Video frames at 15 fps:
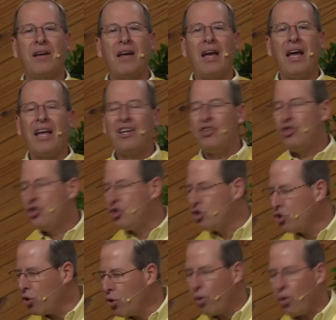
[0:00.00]
and
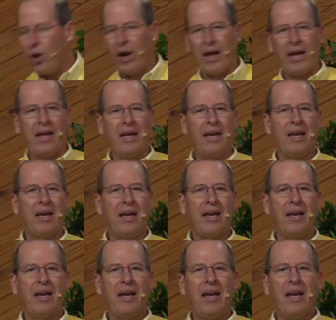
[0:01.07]
joy
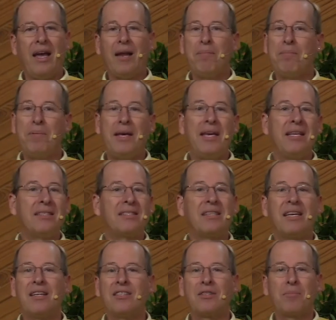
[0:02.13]
and peace
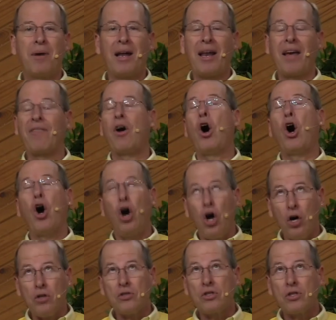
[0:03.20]
into my life.
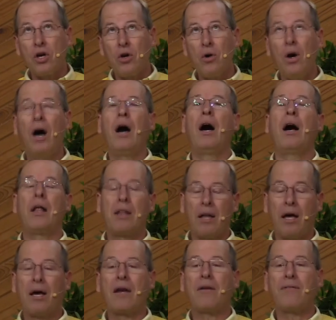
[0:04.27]
Also, a
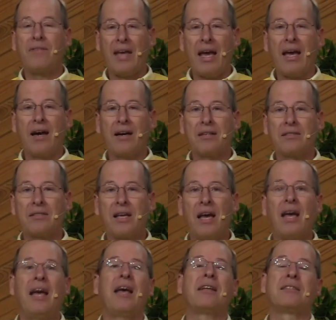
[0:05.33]
lot of chaos
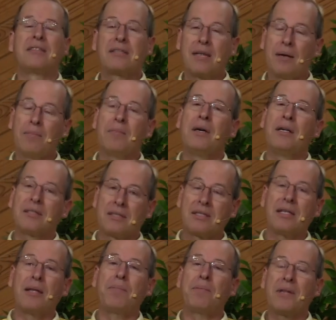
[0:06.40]
and some
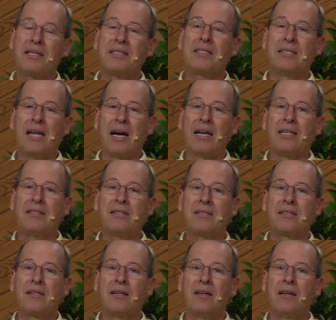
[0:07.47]
sleepless nights.
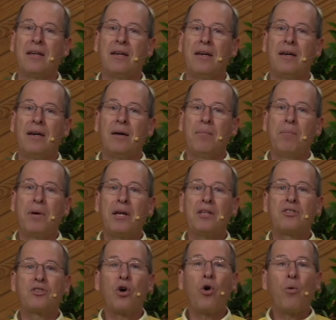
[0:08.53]
But
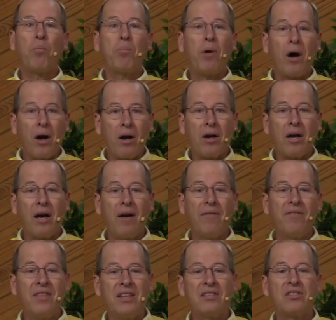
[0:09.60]
it's all part of
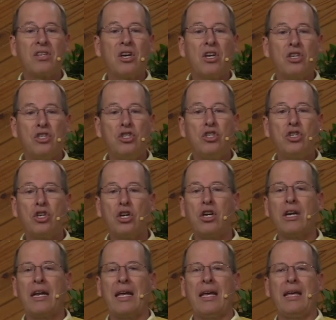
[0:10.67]
this
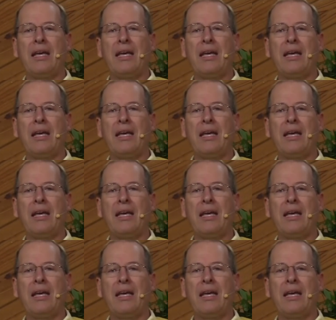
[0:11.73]
journey.